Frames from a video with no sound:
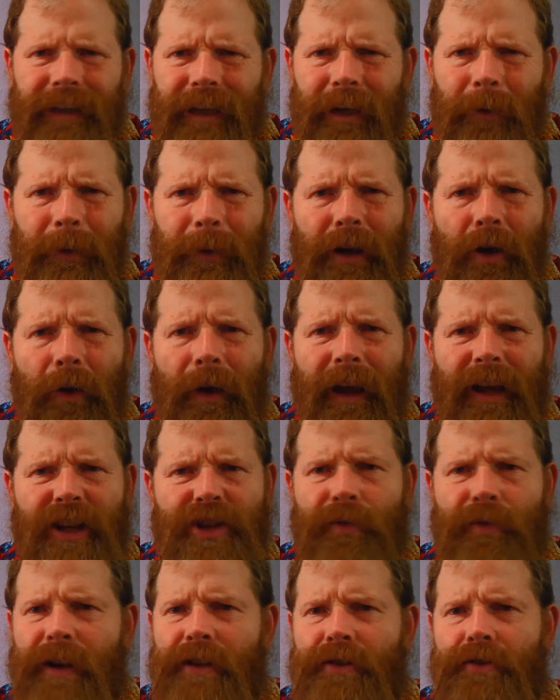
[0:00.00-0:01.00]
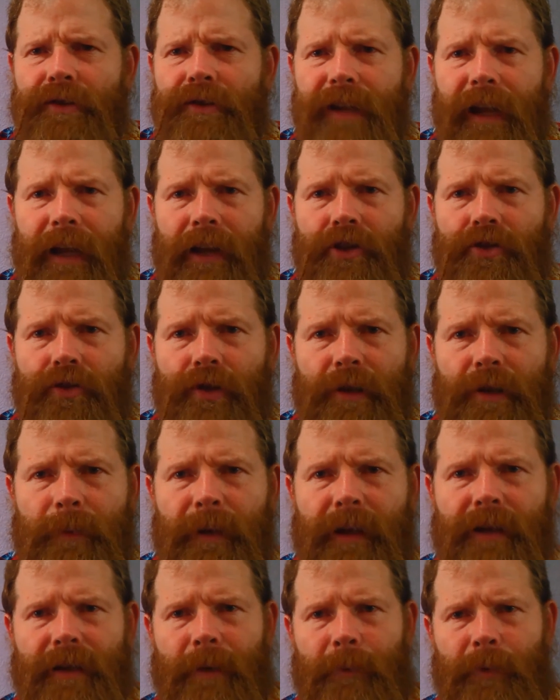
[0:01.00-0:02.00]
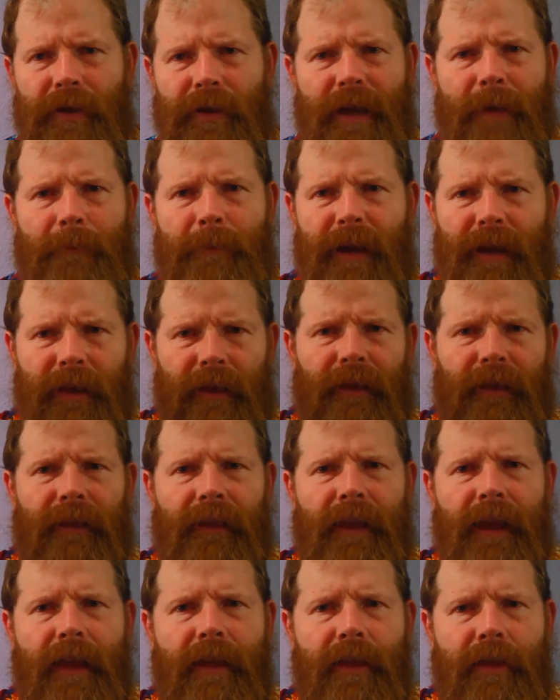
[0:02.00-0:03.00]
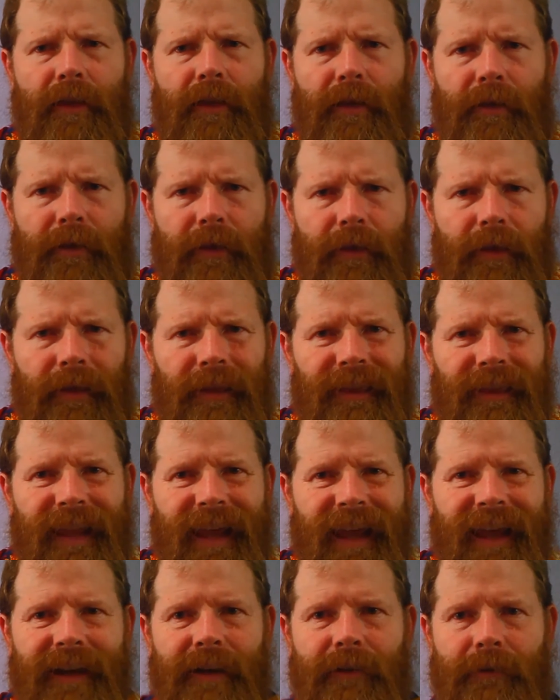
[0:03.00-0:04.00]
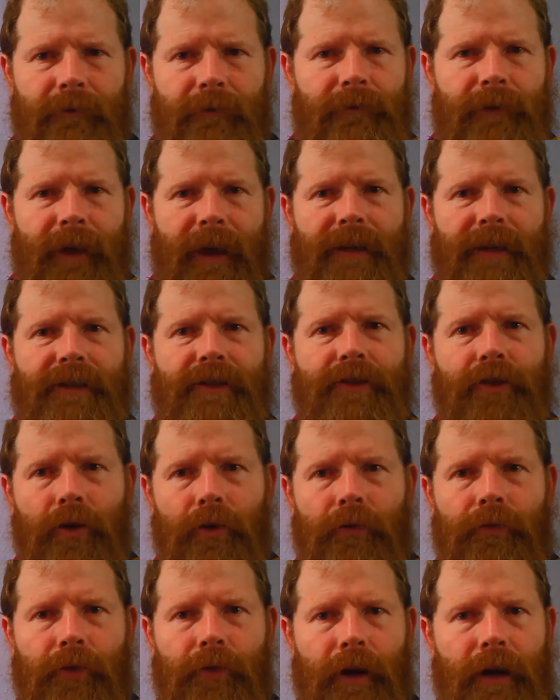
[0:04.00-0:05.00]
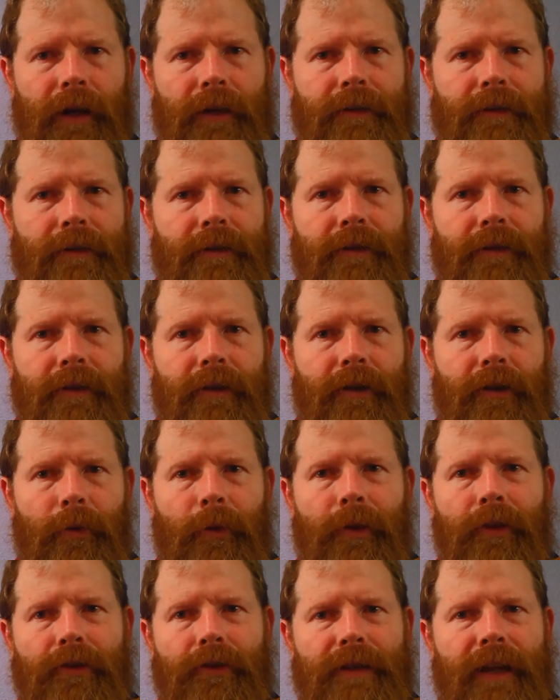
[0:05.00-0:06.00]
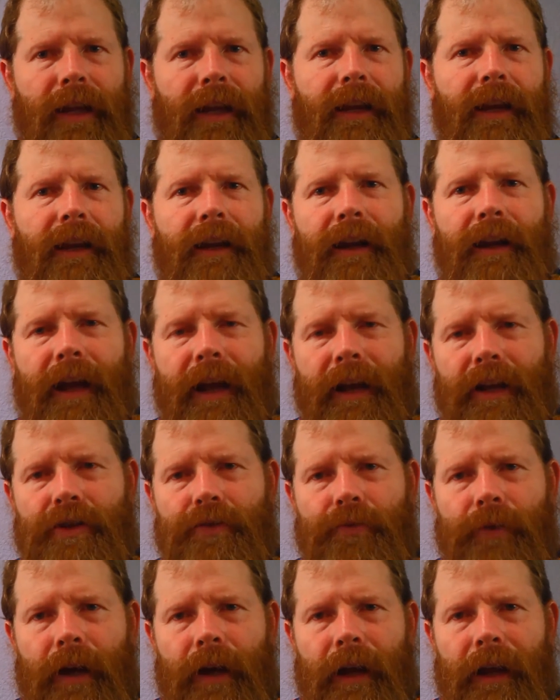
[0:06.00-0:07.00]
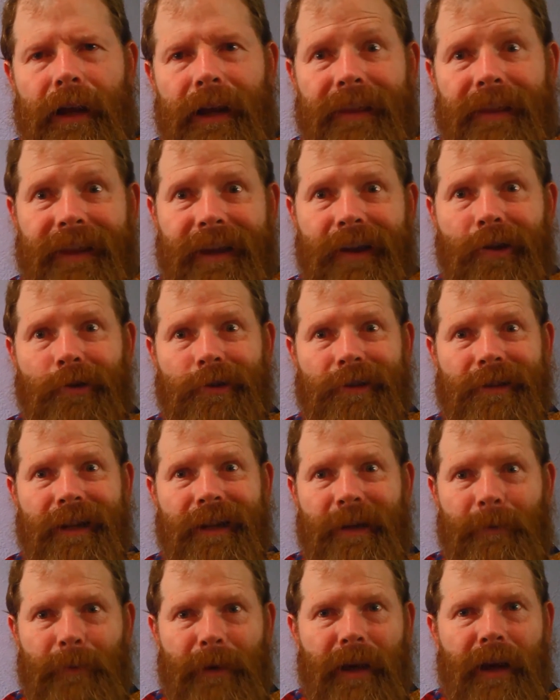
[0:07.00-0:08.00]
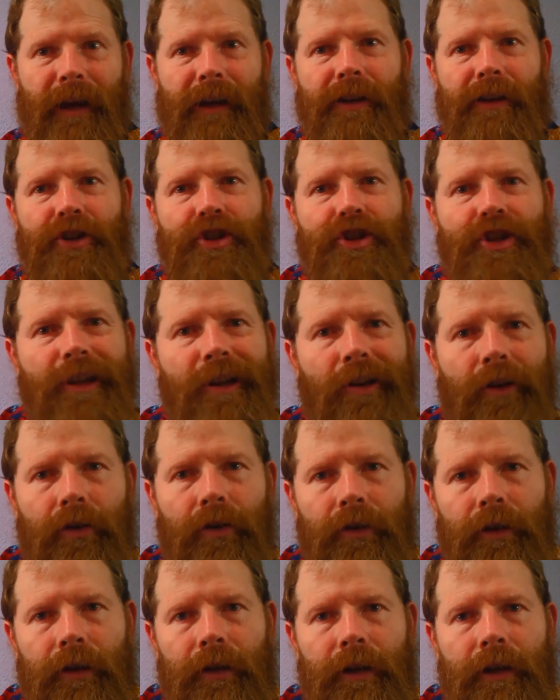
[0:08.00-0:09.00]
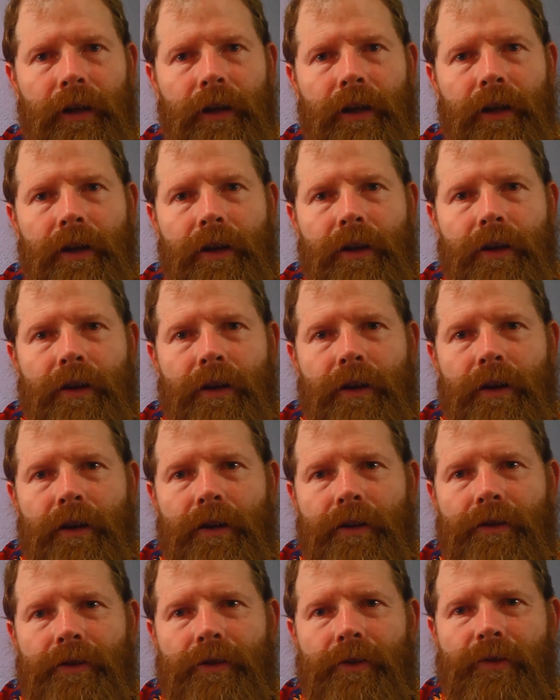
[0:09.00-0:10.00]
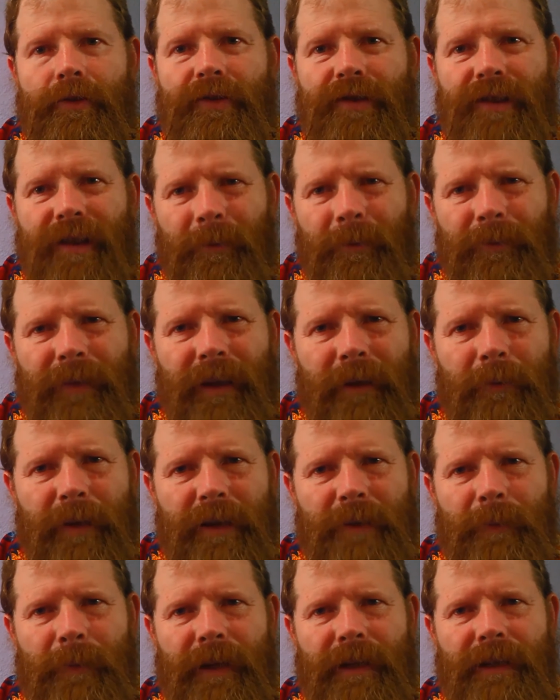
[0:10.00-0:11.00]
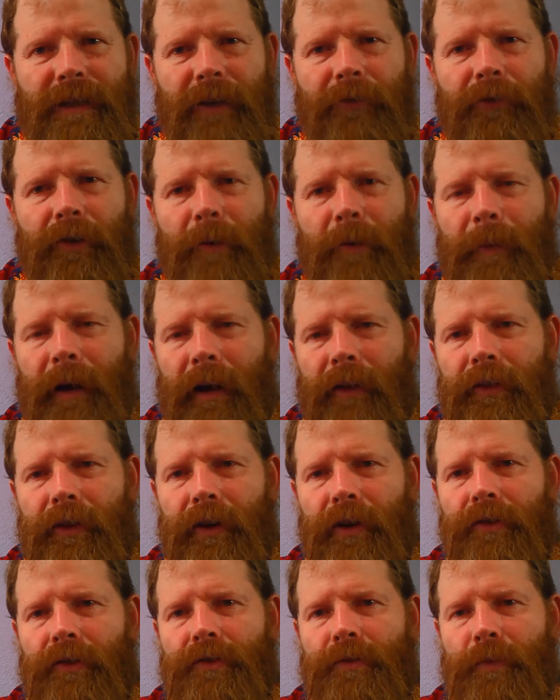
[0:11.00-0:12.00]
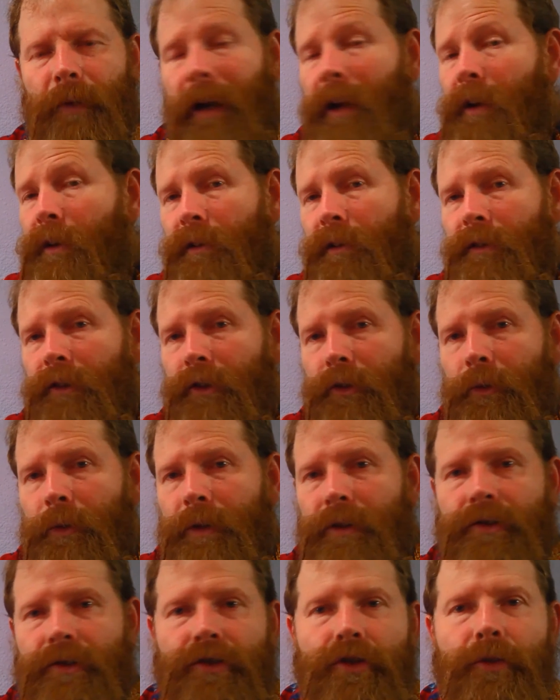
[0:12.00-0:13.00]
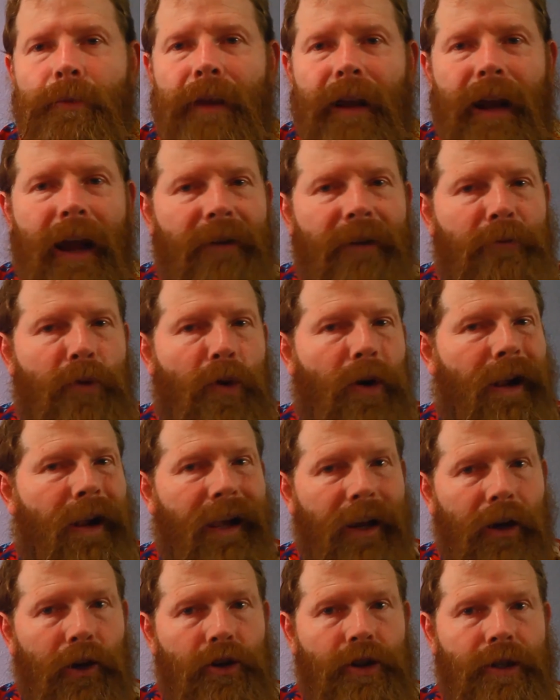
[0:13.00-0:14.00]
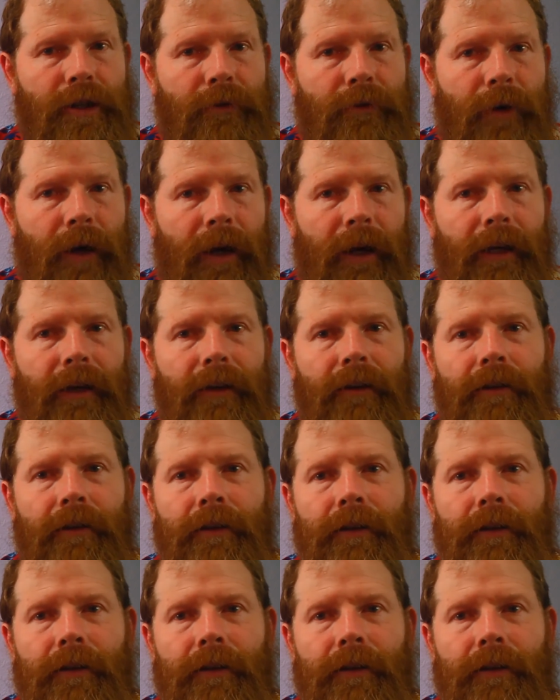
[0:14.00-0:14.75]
And we know X-rays are dangerous because they put that big lead vest over us when they're taking an X-ray, and they go stand behind a shield. So something must be different about those. Well, you would assume they'd have more energy, right?